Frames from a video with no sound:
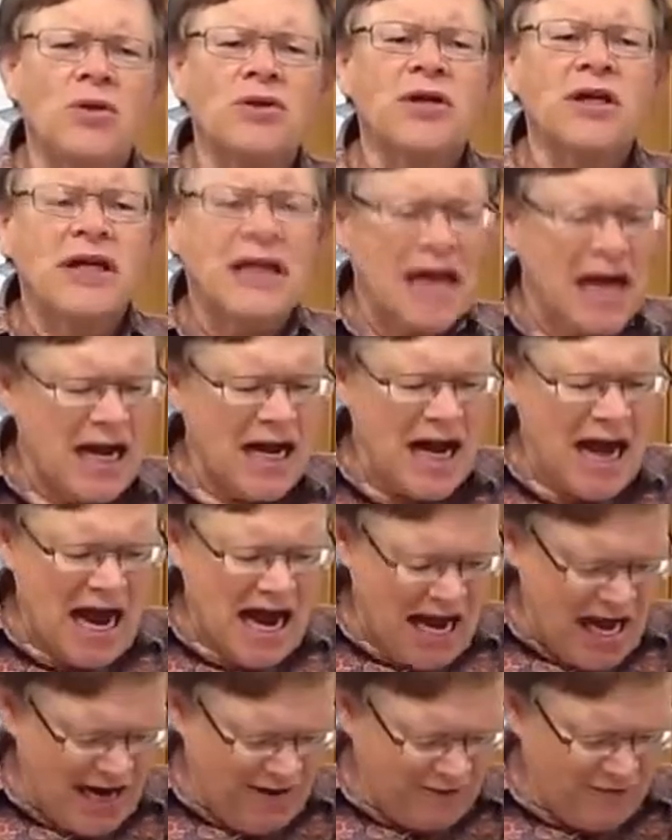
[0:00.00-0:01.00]
One thing
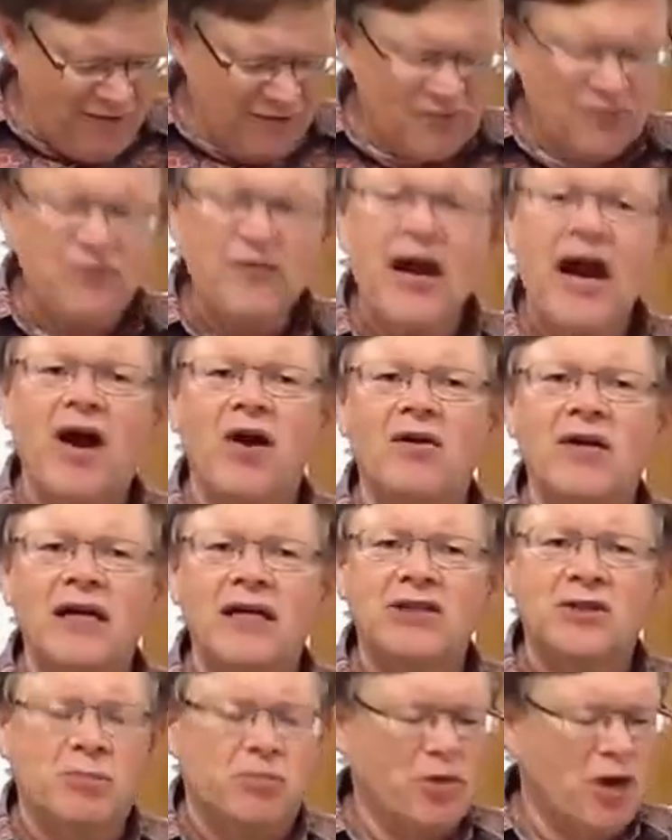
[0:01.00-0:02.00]
I have found
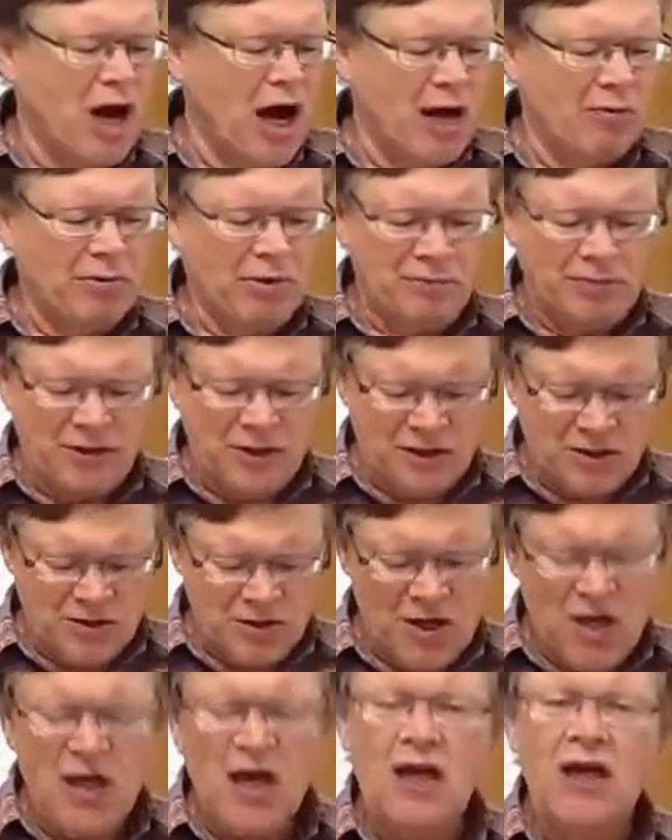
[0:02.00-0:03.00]
as a problem
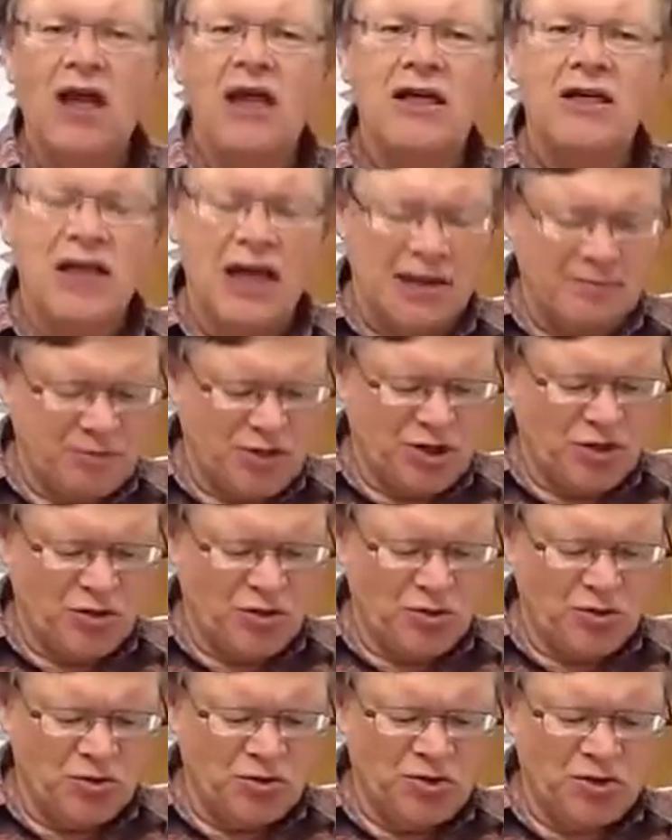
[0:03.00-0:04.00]
is a lot of times
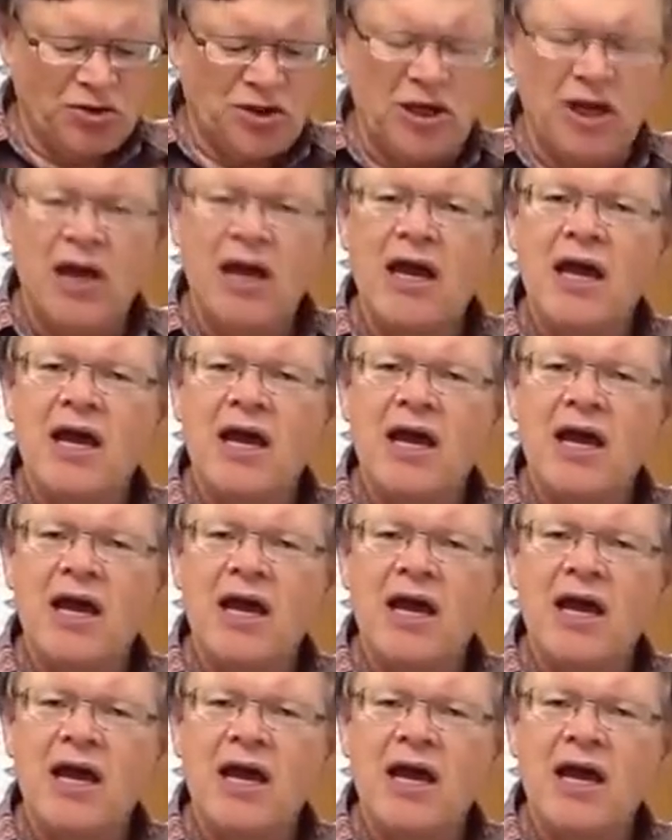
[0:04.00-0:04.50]
students